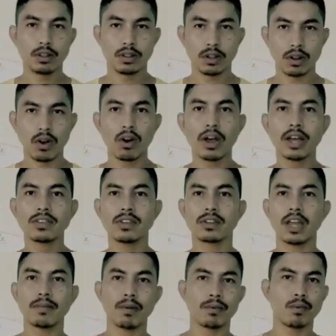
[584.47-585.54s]
the long answer
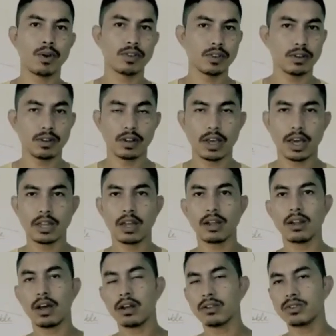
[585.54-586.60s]
type of question and
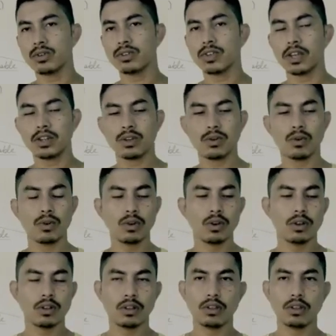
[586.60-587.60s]
I'll also send you